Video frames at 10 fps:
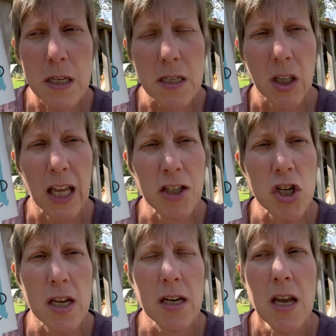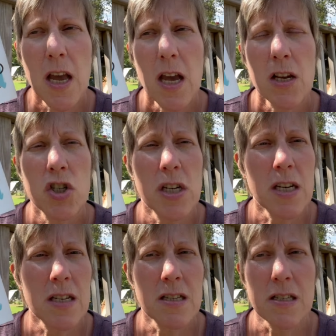collection. She
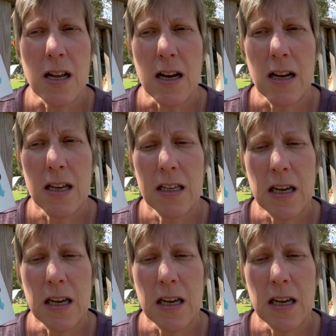is a